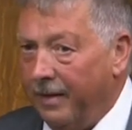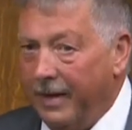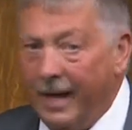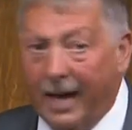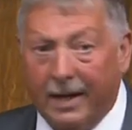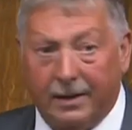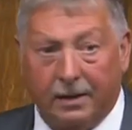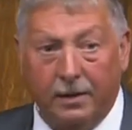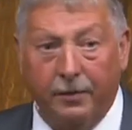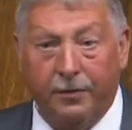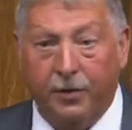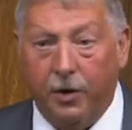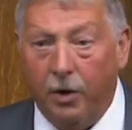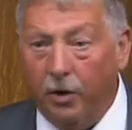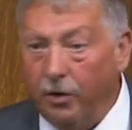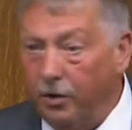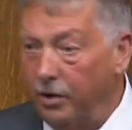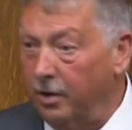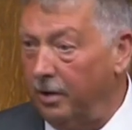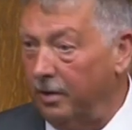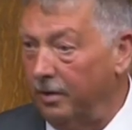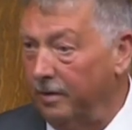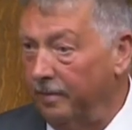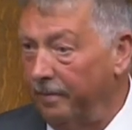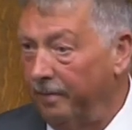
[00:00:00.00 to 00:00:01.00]
The Act of
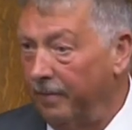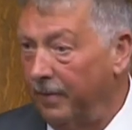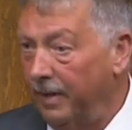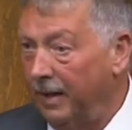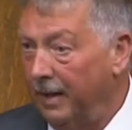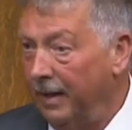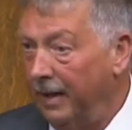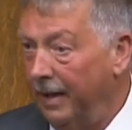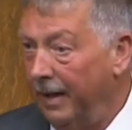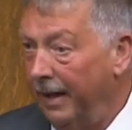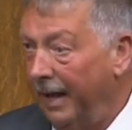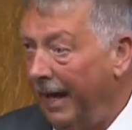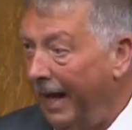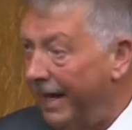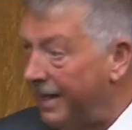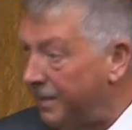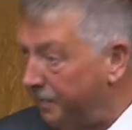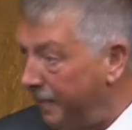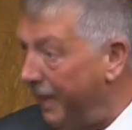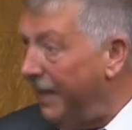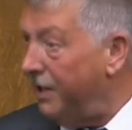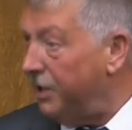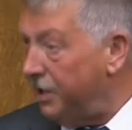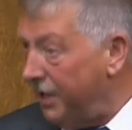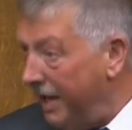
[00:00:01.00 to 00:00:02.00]
Union
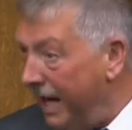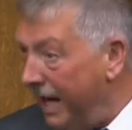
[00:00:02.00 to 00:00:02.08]
has been